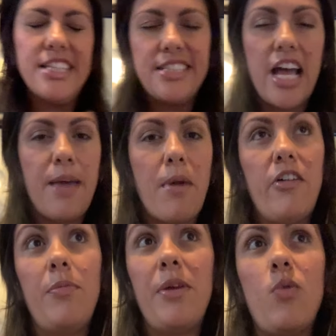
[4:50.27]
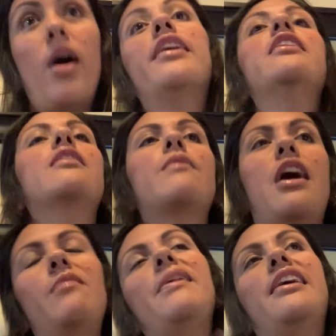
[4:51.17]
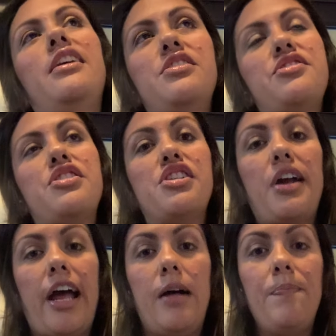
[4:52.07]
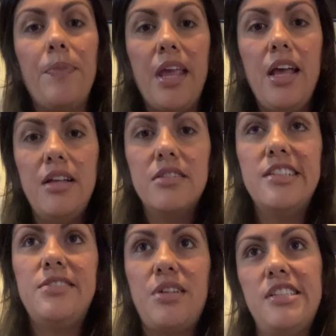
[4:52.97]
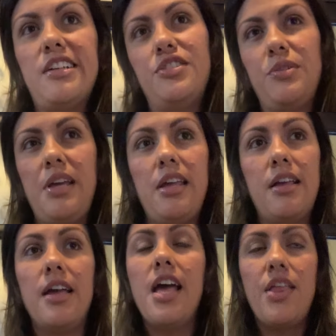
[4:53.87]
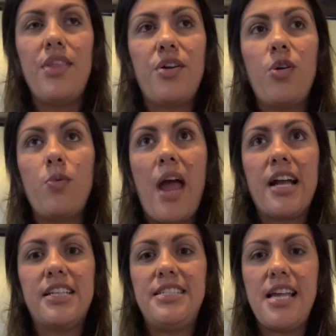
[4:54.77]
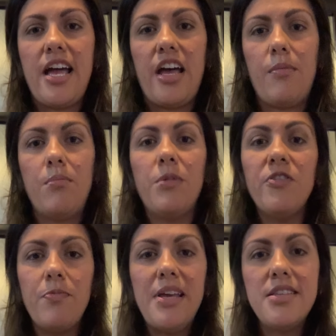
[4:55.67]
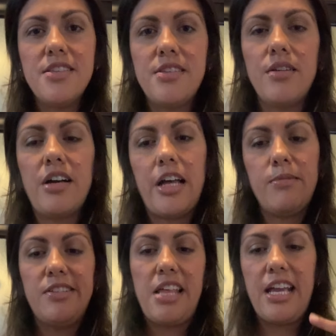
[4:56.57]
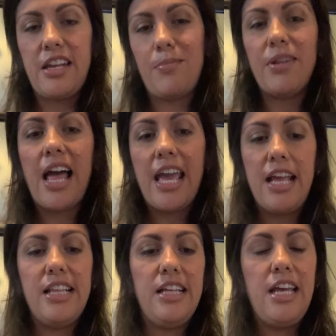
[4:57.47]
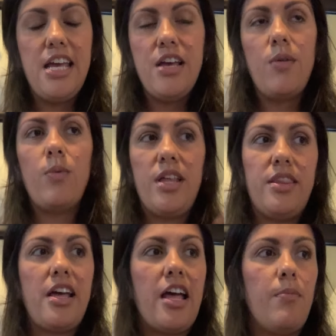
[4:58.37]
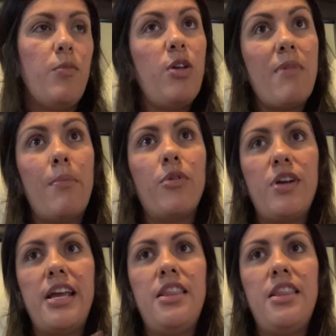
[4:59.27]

this time, I will be walking around making sure the students are doing the correct movement so they can apply it with remember it